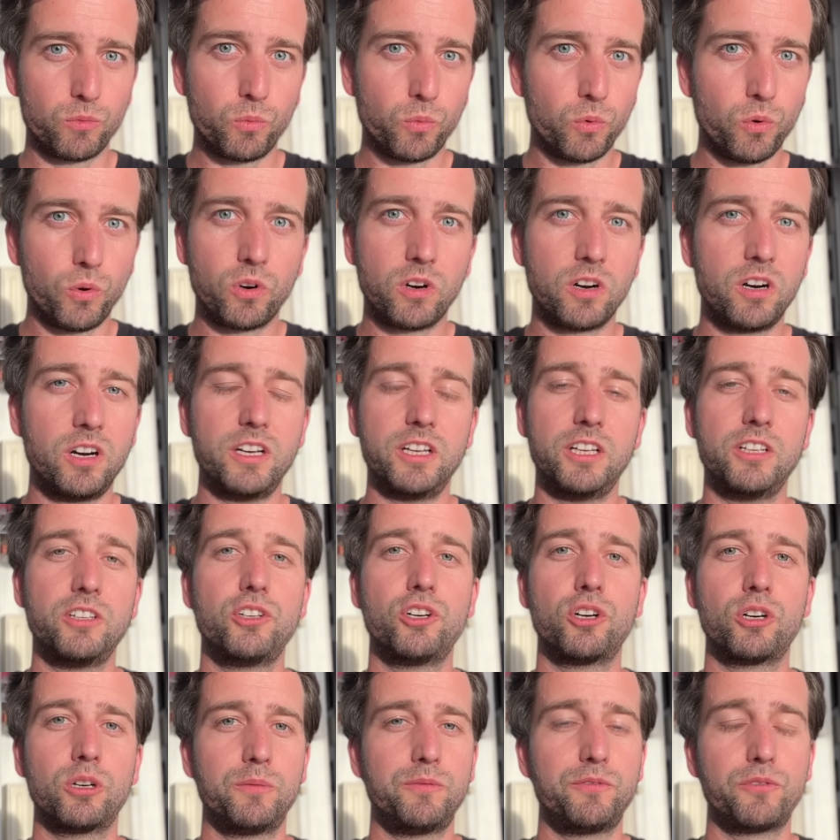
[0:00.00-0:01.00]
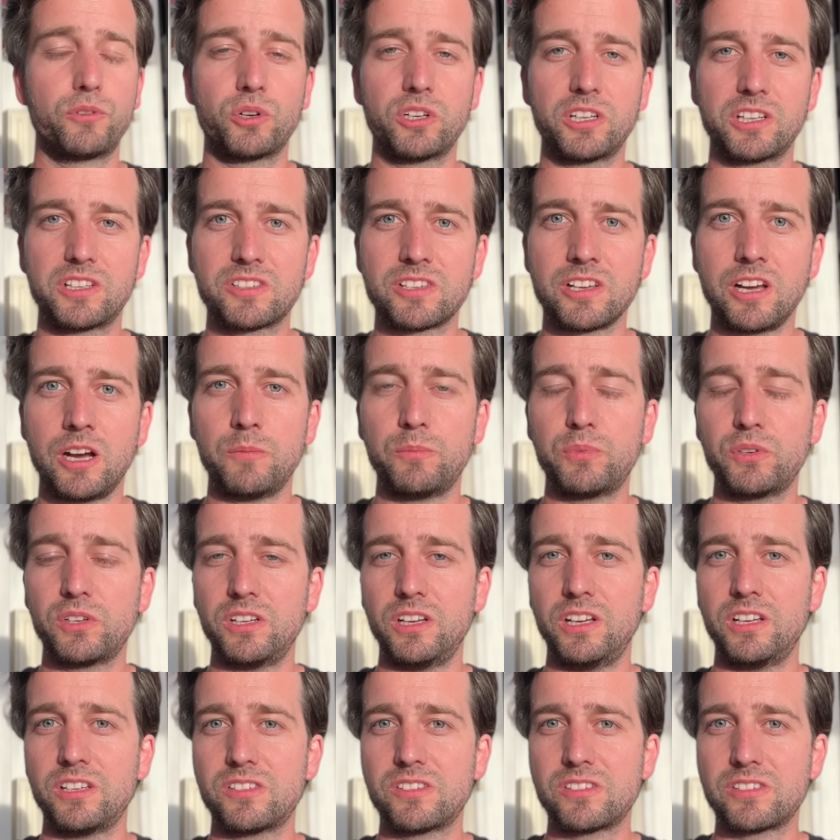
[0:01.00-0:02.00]
war in Europe, for example,
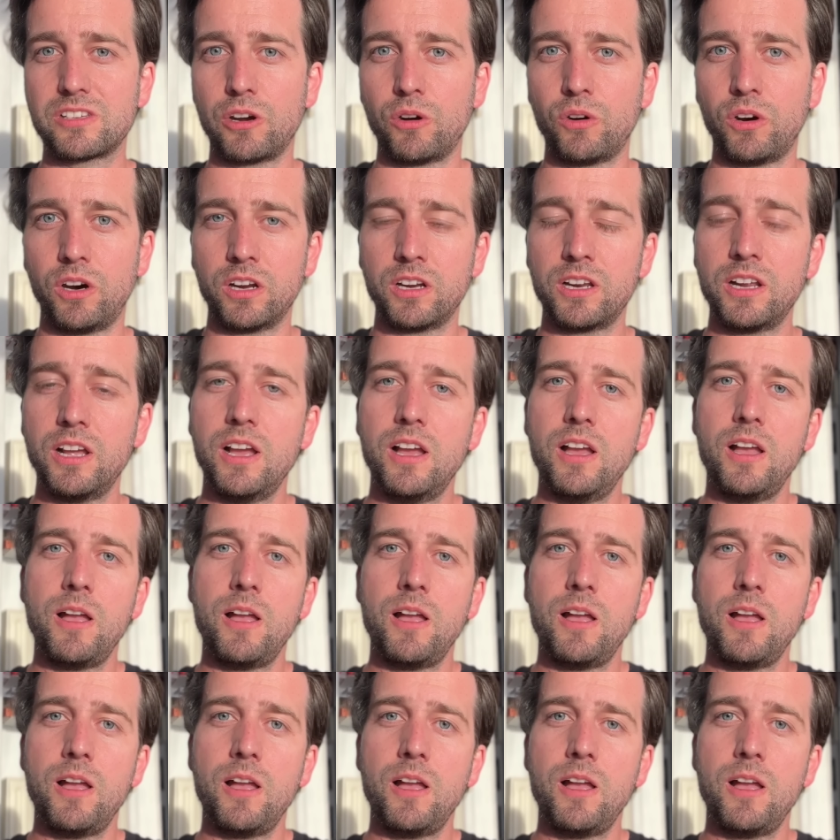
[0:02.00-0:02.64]
and so on.